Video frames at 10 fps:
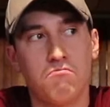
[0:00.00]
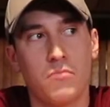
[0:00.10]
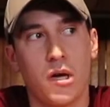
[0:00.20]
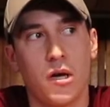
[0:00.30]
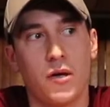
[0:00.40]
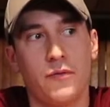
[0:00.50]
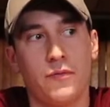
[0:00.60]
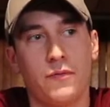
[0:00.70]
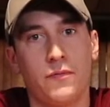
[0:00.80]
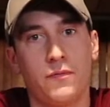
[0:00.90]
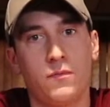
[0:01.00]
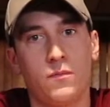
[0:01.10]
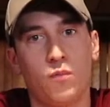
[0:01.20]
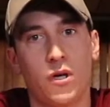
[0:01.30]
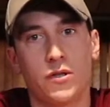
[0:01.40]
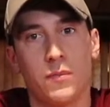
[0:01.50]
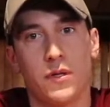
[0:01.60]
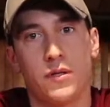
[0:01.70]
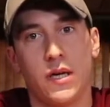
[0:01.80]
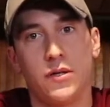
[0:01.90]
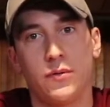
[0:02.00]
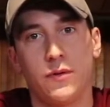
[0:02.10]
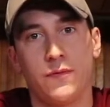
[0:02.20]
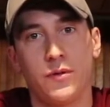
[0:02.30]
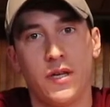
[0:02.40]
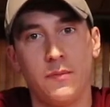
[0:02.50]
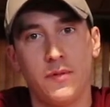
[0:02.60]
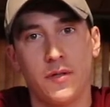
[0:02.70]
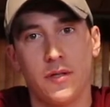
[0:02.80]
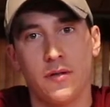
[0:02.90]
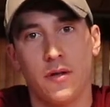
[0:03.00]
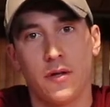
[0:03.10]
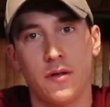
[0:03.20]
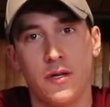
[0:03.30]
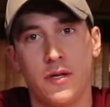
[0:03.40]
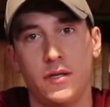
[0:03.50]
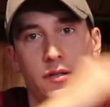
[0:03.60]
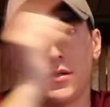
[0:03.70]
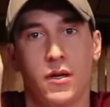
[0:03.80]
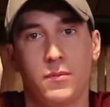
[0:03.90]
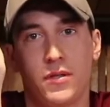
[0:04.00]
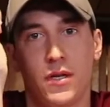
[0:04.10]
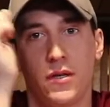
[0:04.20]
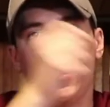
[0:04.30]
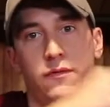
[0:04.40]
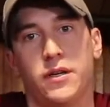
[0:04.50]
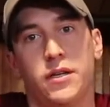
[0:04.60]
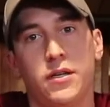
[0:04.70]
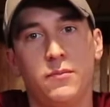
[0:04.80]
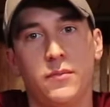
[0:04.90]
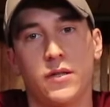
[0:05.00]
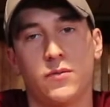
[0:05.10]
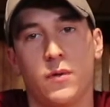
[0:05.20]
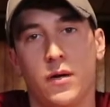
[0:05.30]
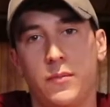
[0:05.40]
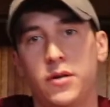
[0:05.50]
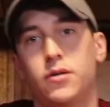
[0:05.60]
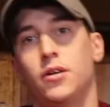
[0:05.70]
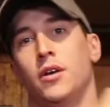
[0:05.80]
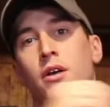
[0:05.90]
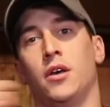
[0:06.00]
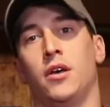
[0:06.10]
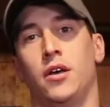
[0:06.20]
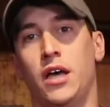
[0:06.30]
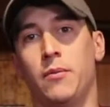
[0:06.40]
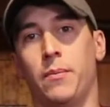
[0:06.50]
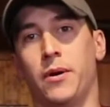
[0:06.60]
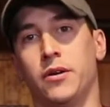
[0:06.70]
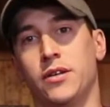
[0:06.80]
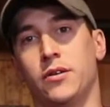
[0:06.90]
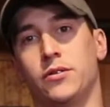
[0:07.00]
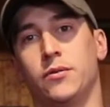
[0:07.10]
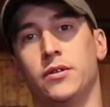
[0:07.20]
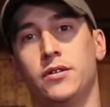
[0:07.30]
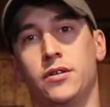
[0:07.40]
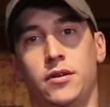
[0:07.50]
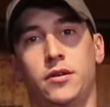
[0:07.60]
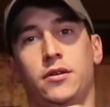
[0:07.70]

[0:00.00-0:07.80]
I've watched my dad do it a few times, and luckily he is upstairs if I need him. That's why I'm here at my parents' house doing this.